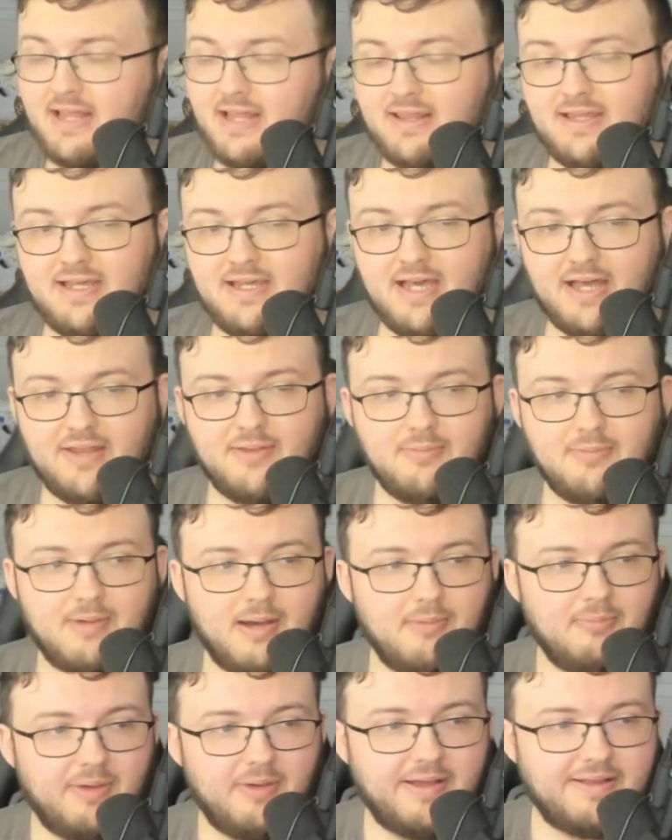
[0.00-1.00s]
The other
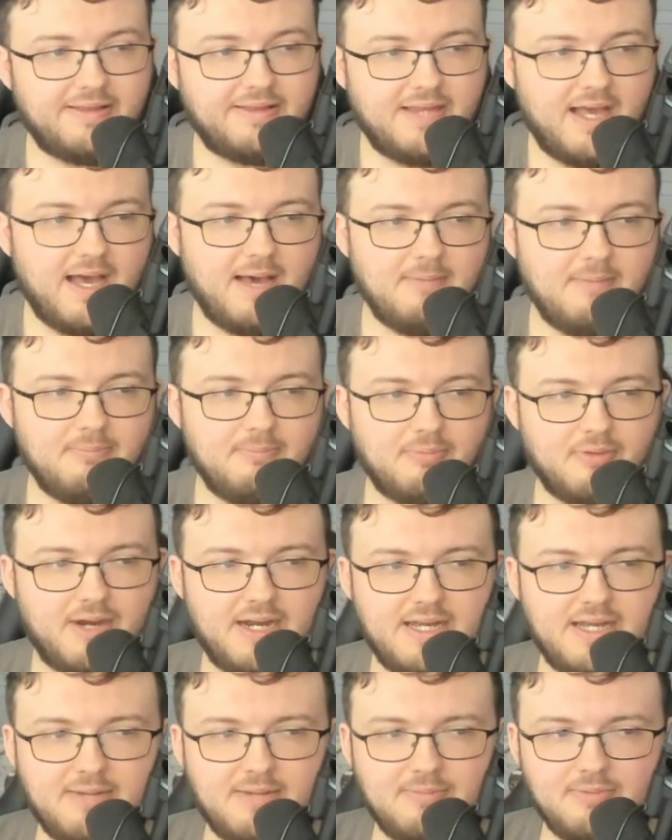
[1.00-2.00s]
one was Tom
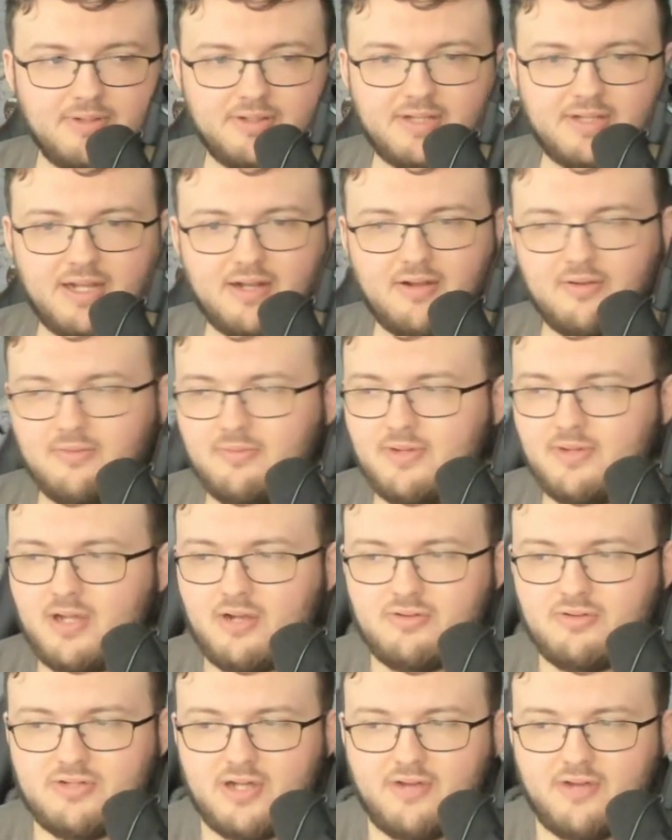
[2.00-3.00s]
Brady, and we'll look at the
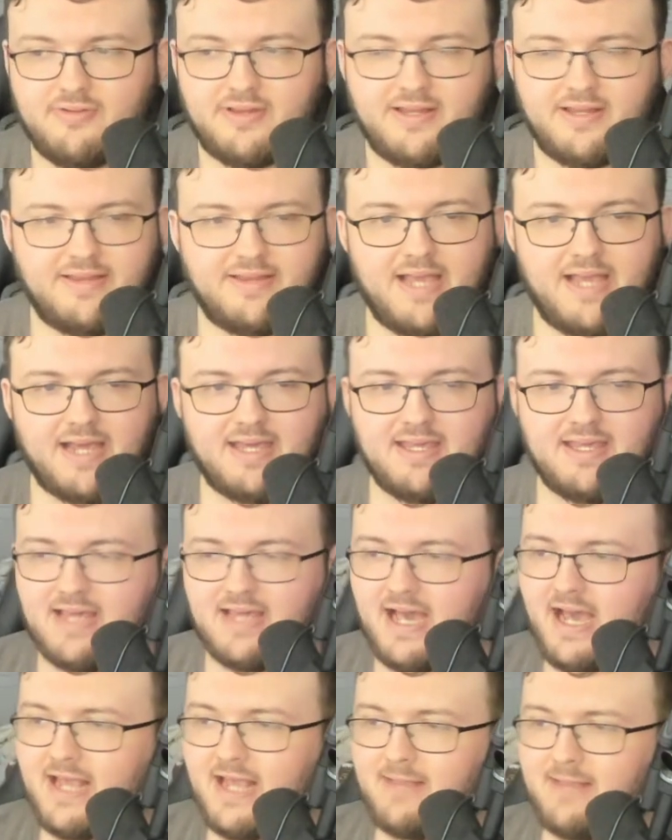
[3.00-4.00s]
Julio Jones in a second,
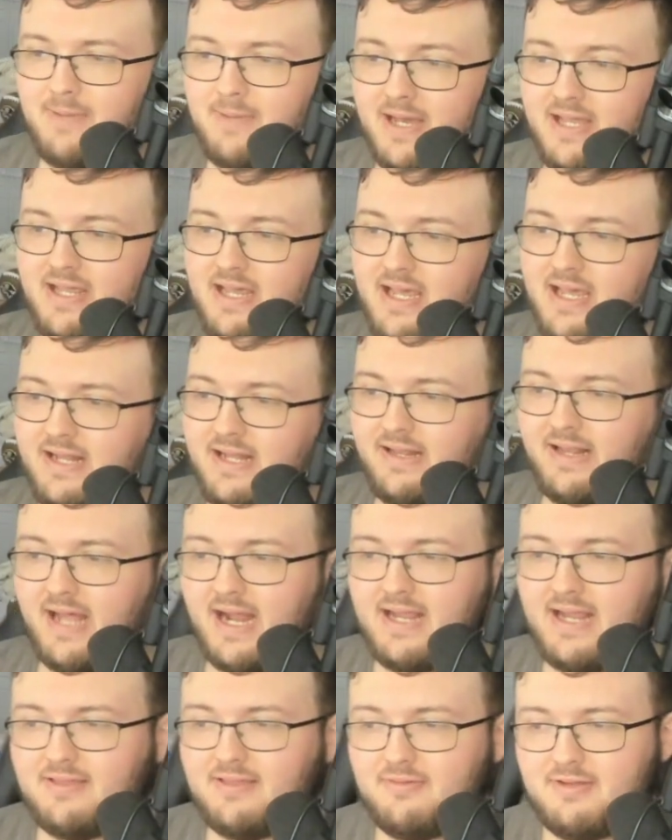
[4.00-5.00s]
guys. But
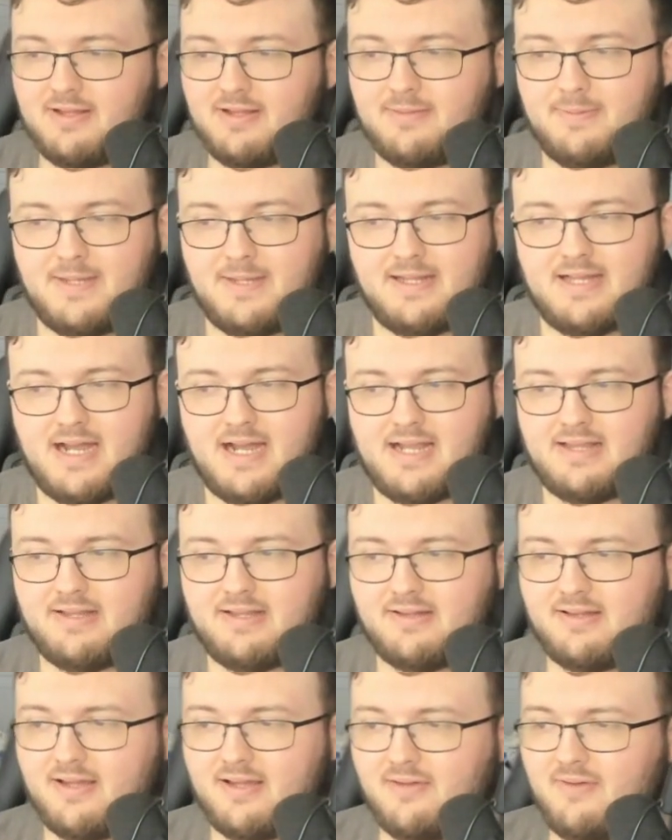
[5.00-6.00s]
93 speed,
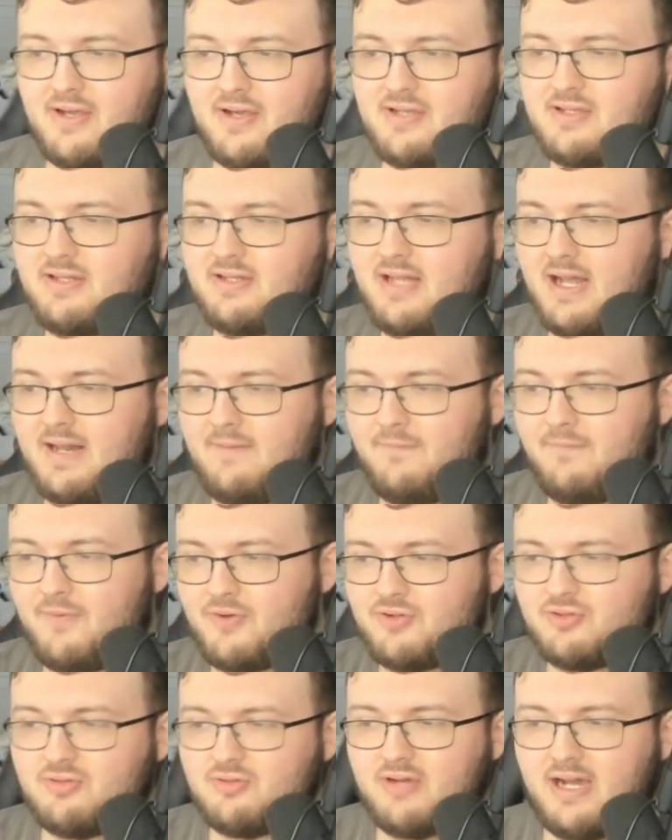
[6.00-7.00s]
96 acceleration,
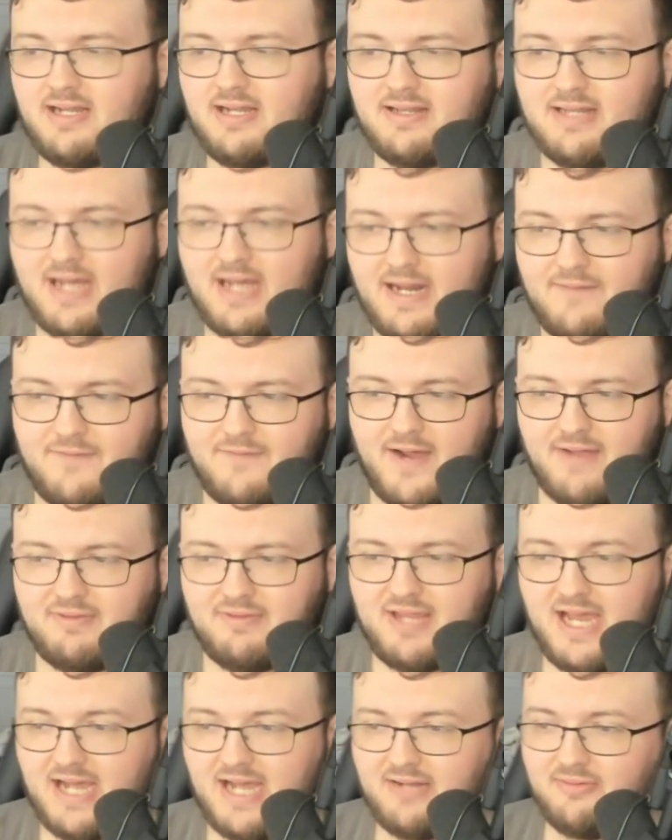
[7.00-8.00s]
94 strength, 95
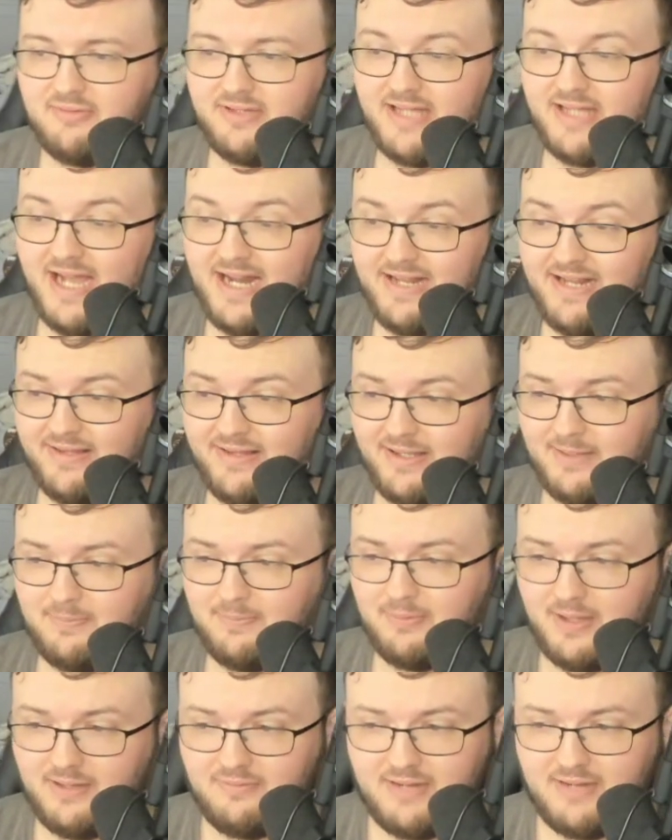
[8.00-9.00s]
tackle, 96
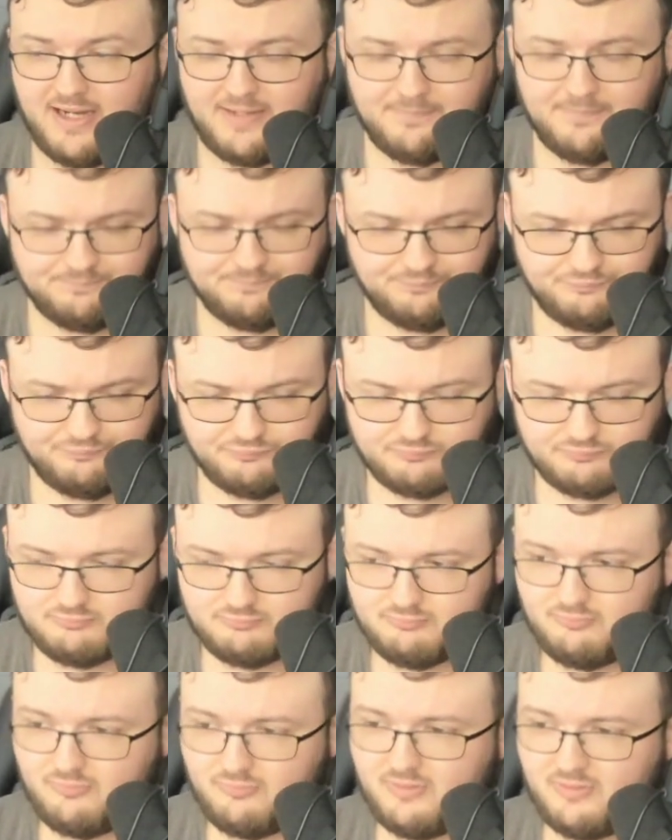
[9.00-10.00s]
playback,
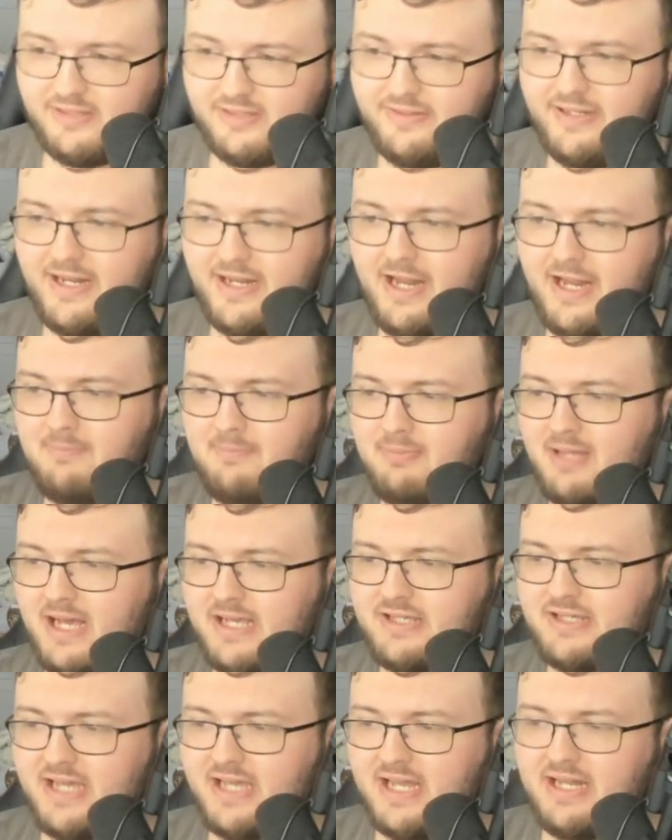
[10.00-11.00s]
98
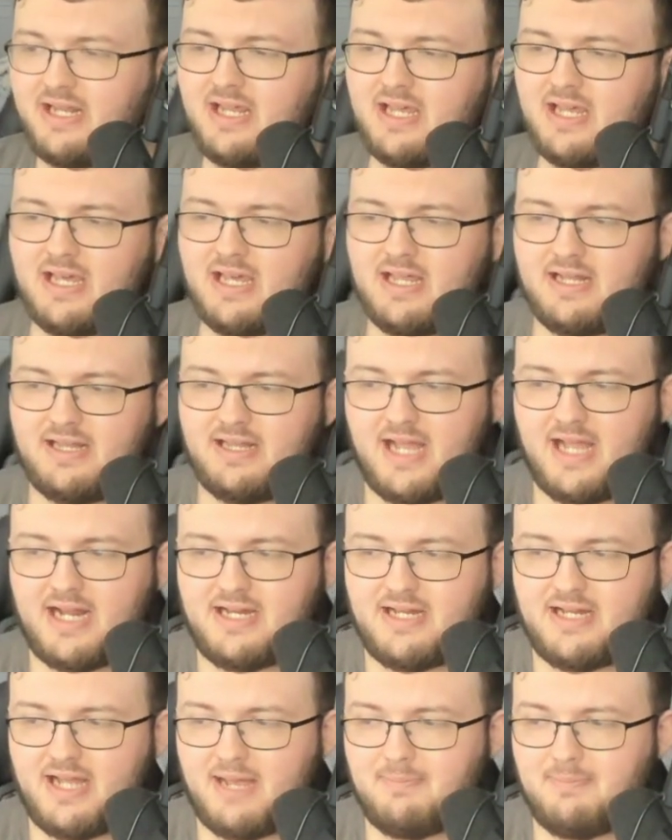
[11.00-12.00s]
block shed,
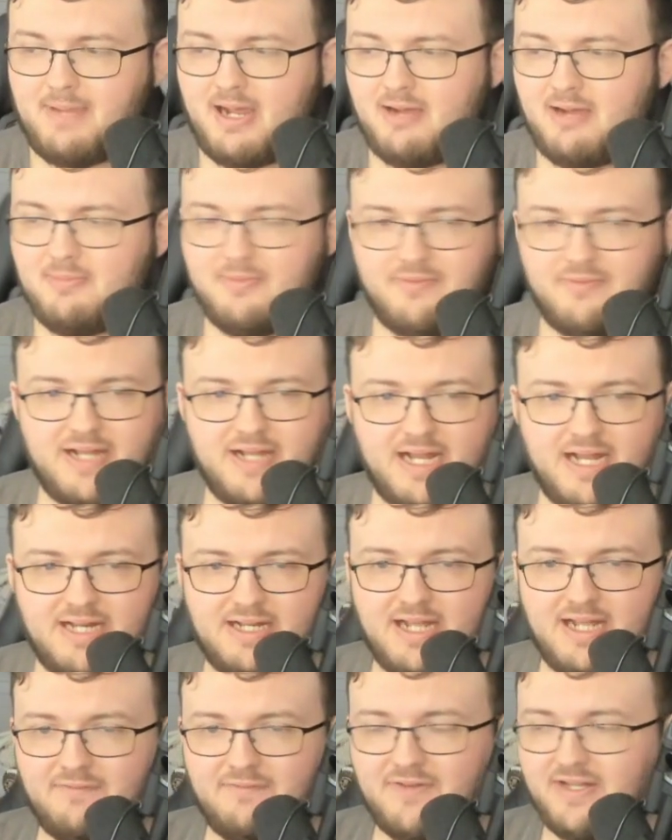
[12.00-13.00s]
99 power move, and
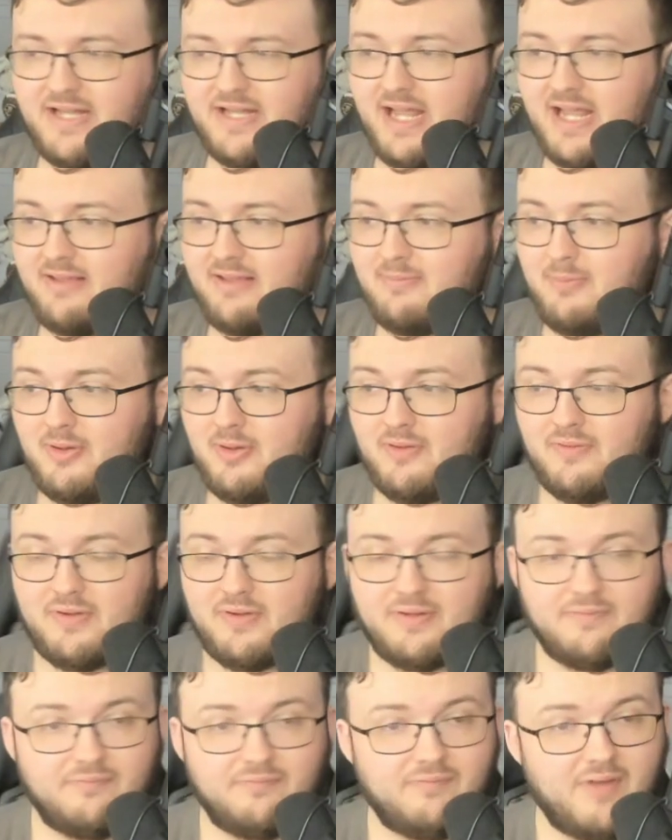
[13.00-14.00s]
99 finesse move.
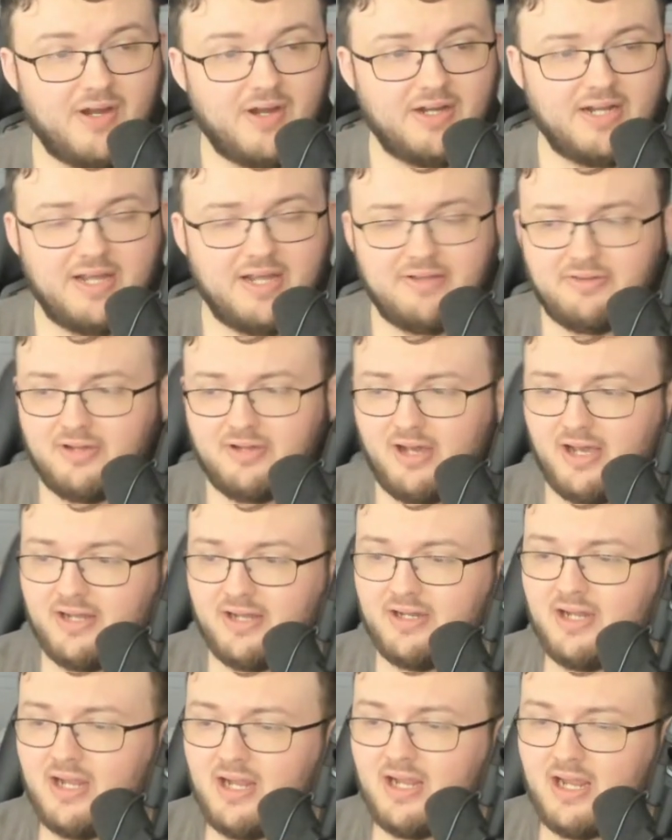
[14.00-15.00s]
Very nice card.